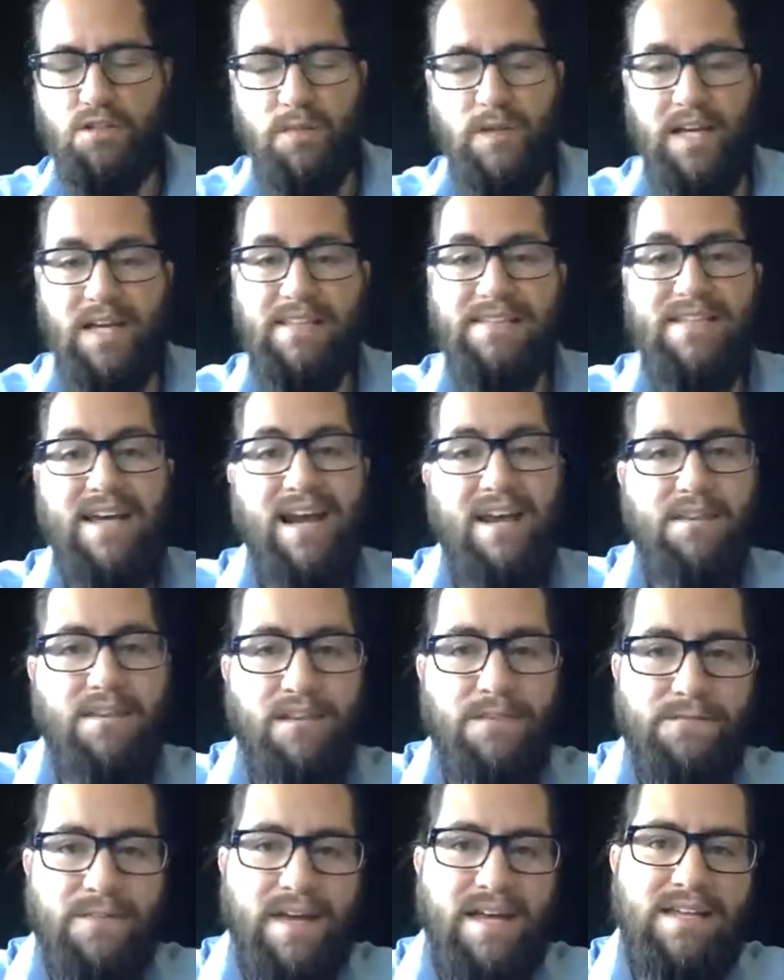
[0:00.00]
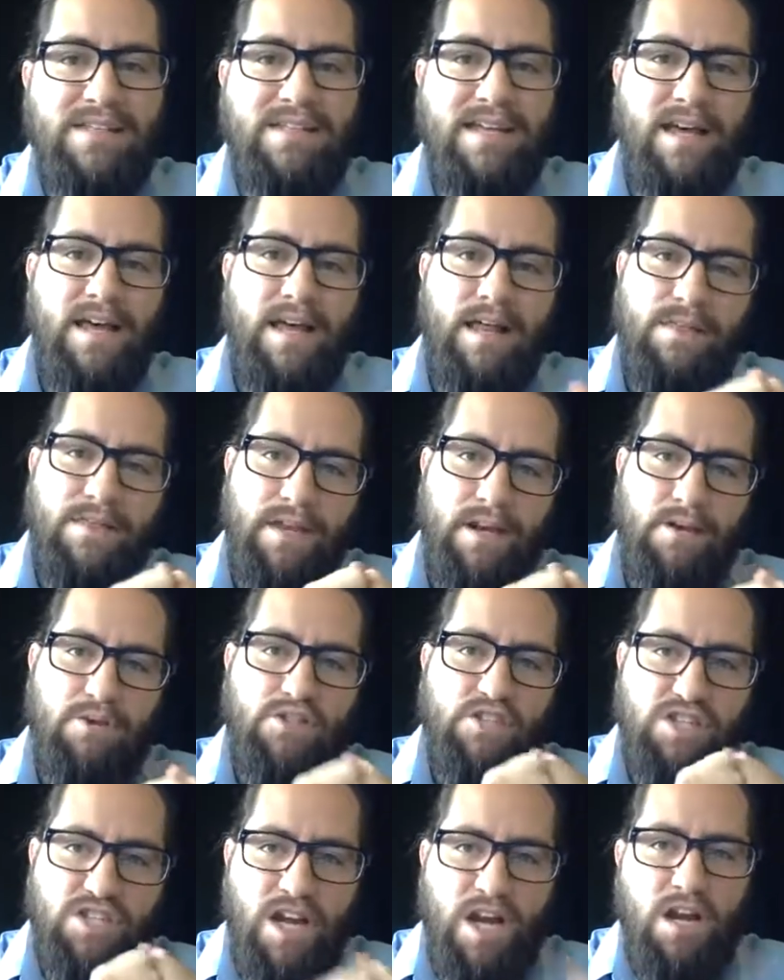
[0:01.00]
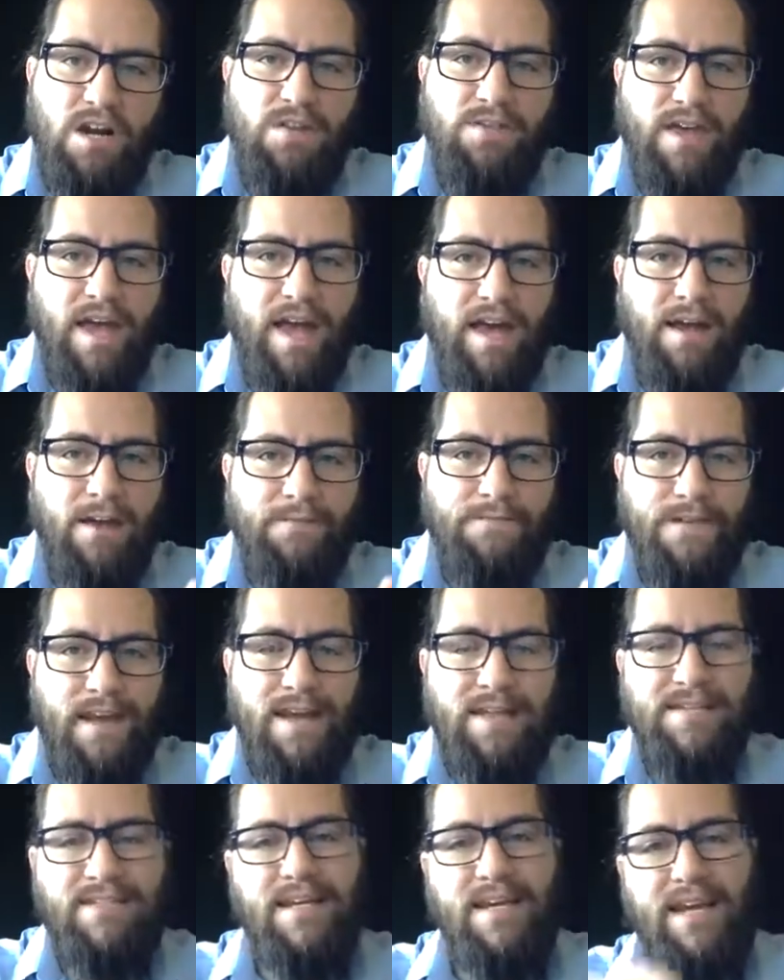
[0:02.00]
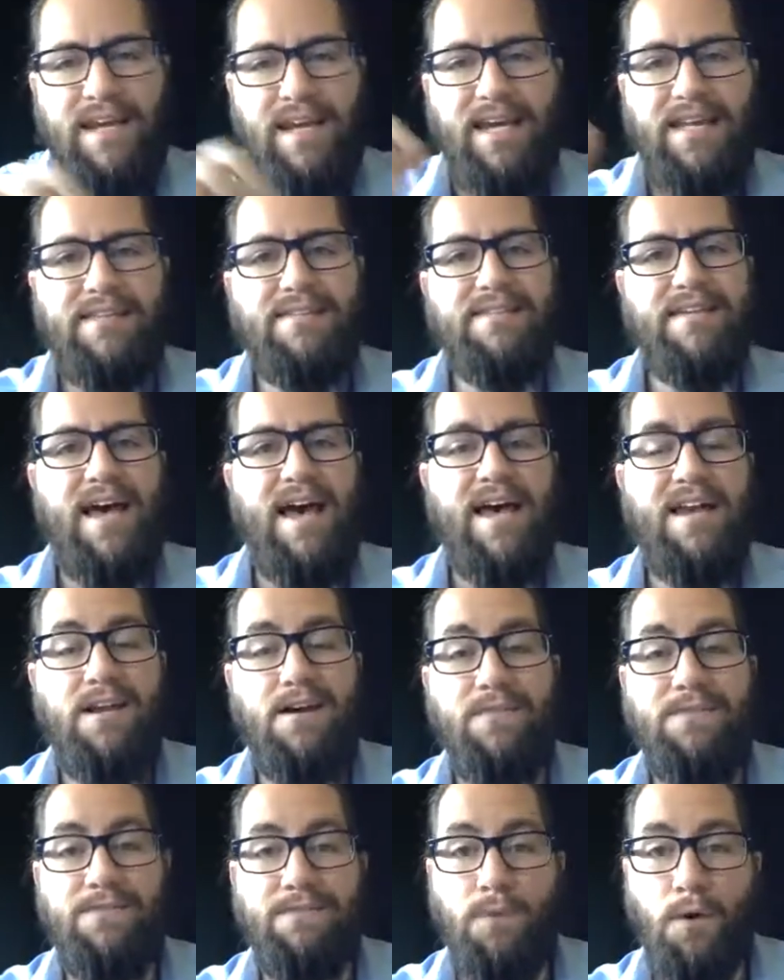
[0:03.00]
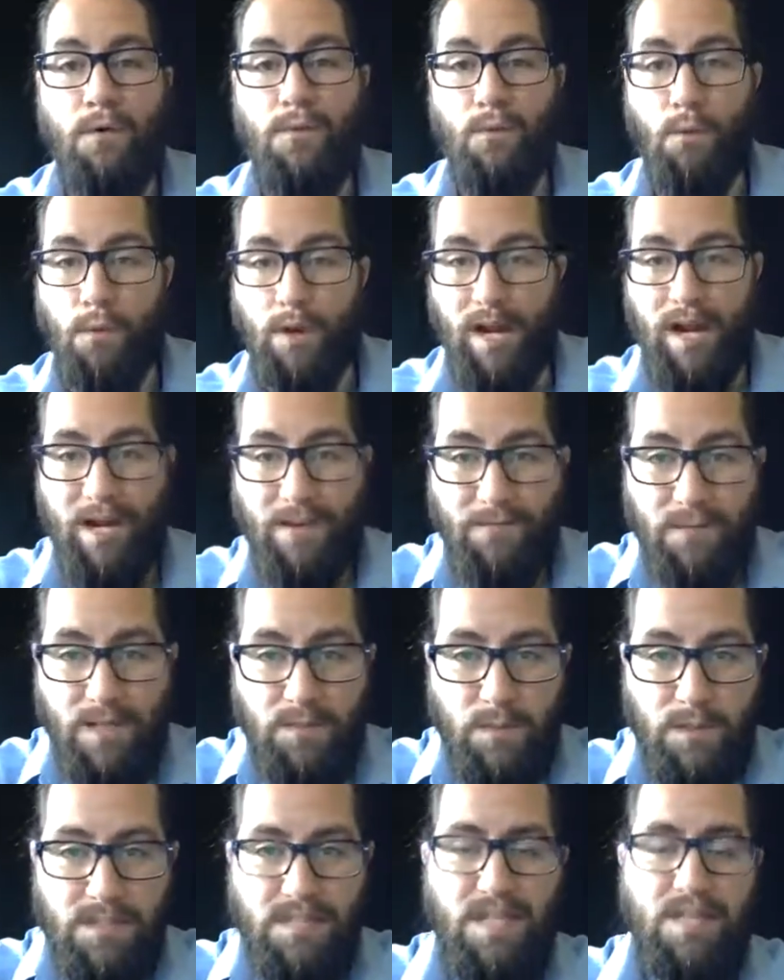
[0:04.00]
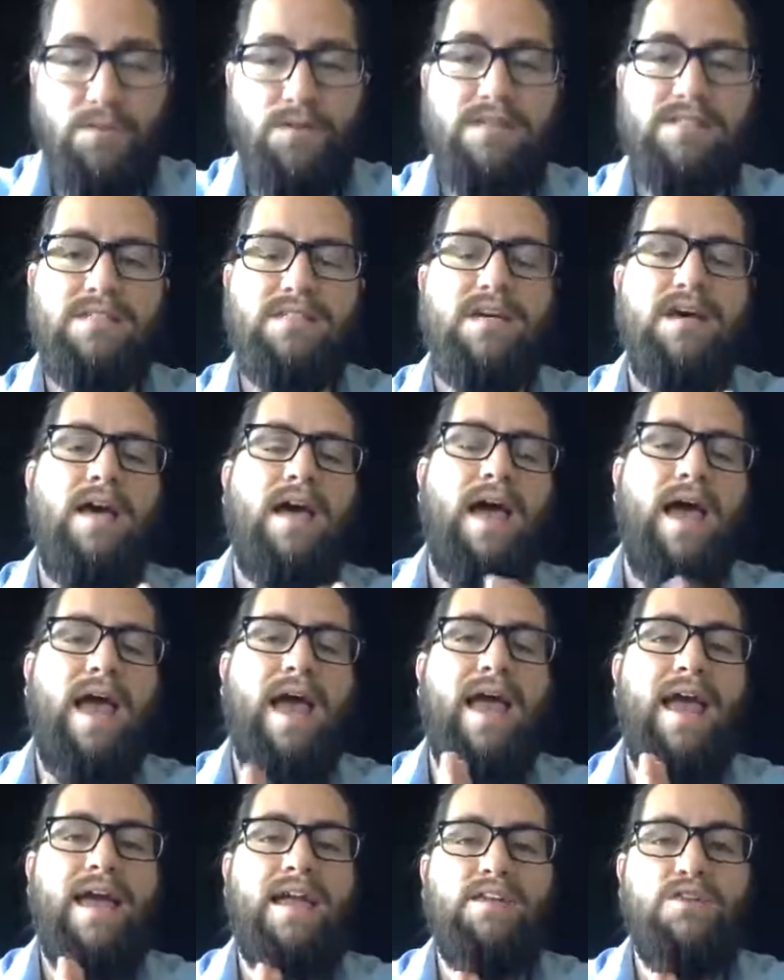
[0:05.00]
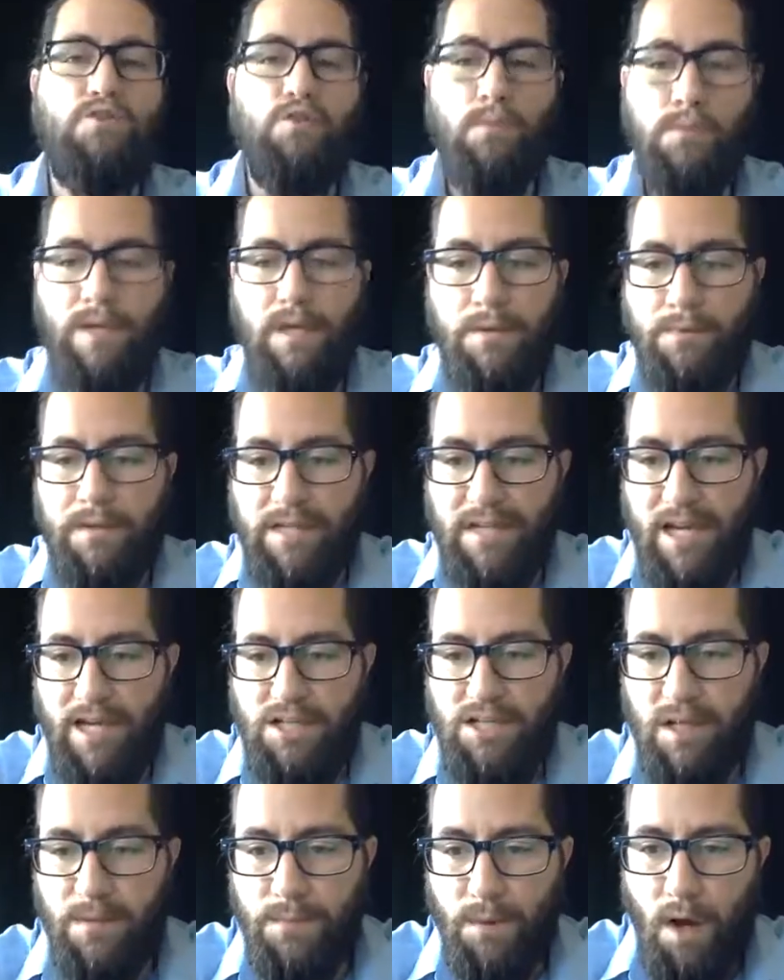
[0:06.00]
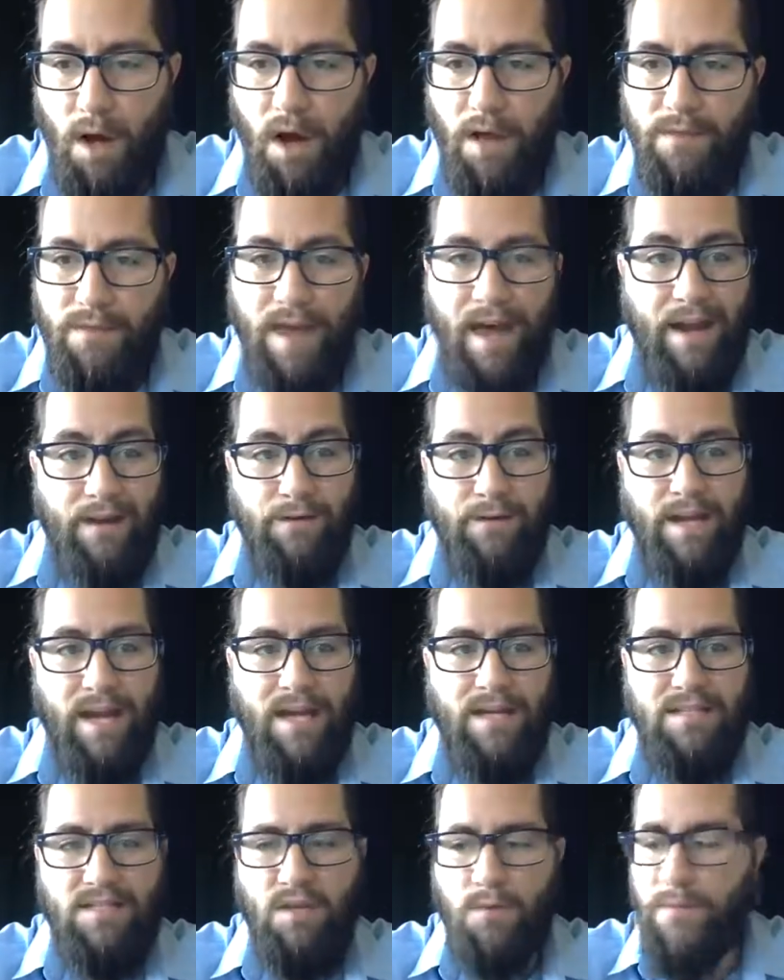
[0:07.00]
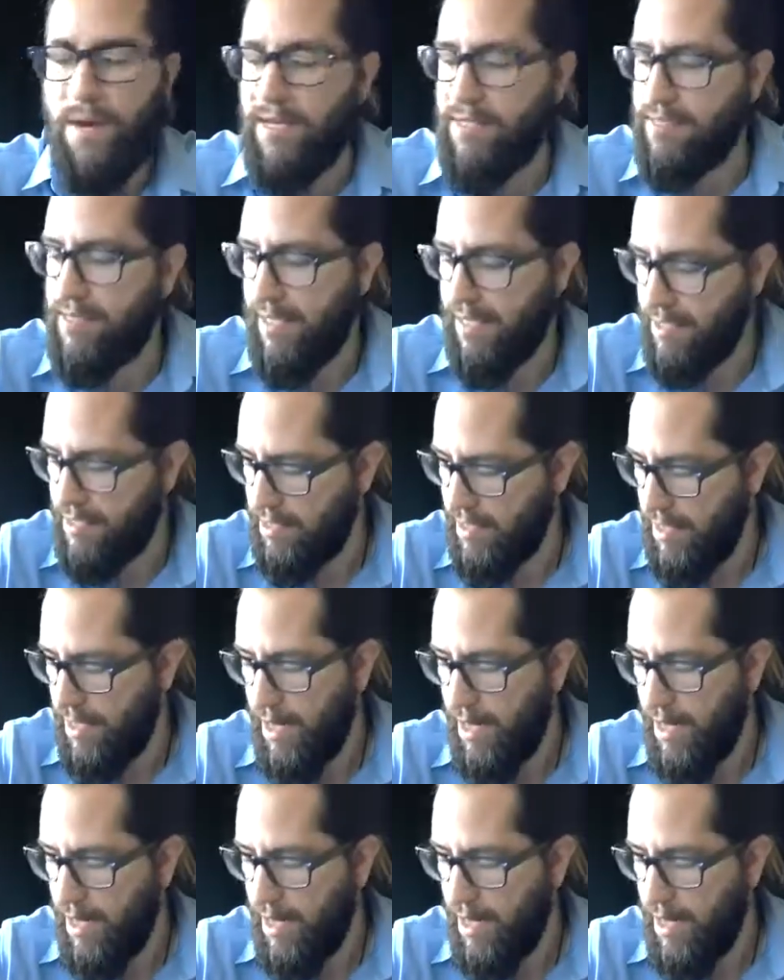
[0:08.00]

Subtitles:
inside of the event, then I'll share that event inside of both Organic Facebook Secrets, and you'll be able to catch up on that. Okay, so make sense?